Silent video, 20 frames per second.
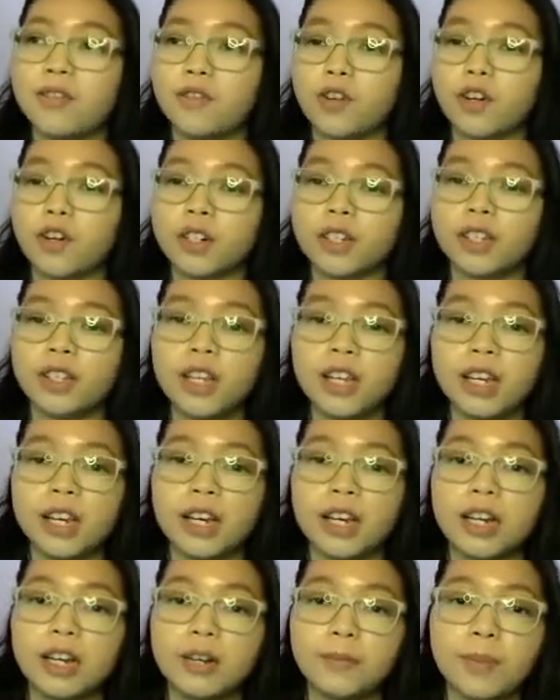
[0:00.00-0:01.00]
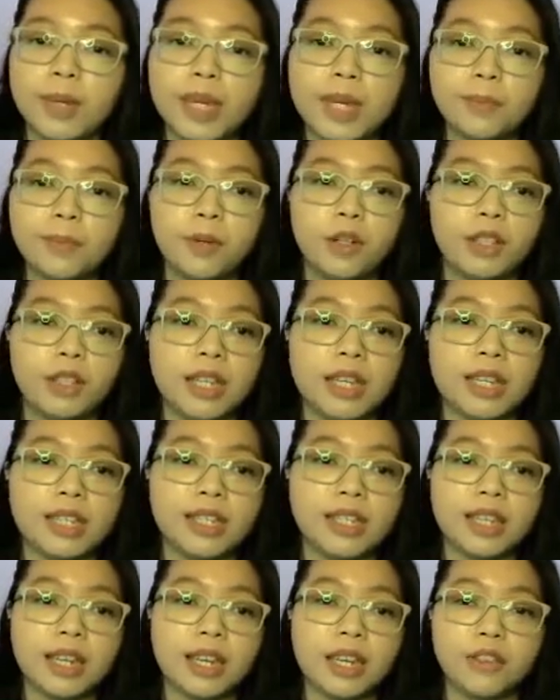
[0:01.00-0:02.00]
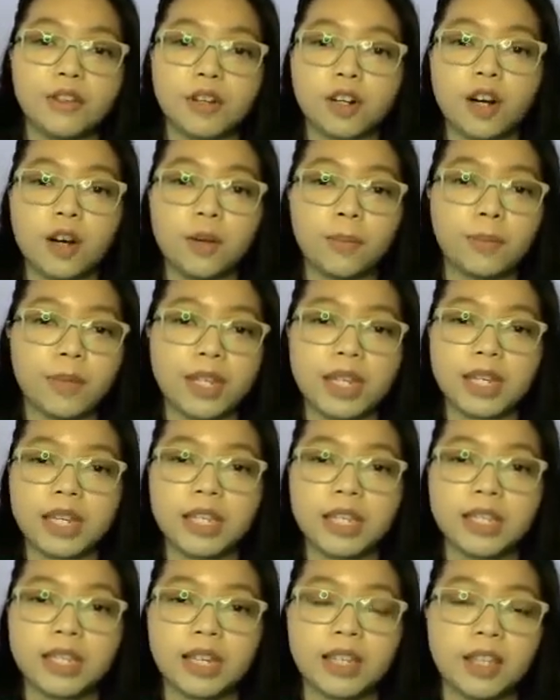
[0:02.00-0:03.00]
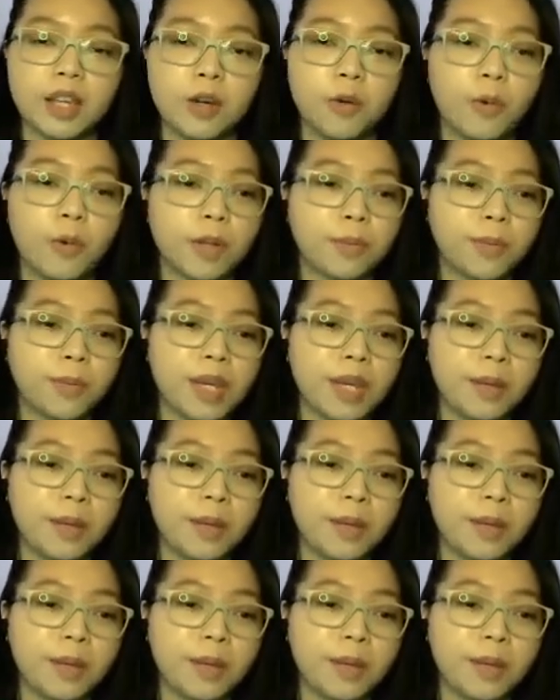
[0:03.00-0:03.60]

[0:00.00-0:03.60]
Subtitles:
for people listing in their companies that they want